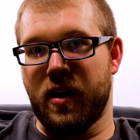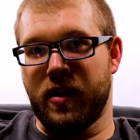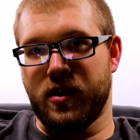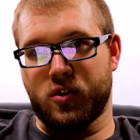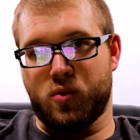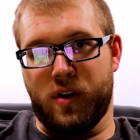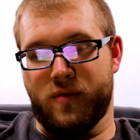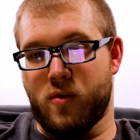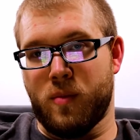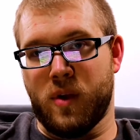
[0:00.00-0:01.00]
This
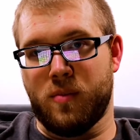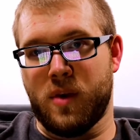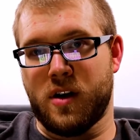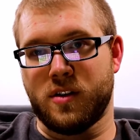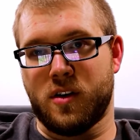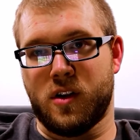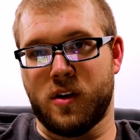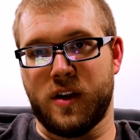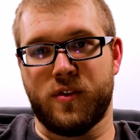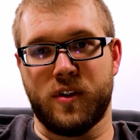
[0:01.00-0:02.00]
24mm is going to look
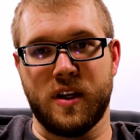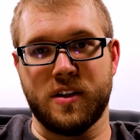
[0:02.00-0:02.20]
differently.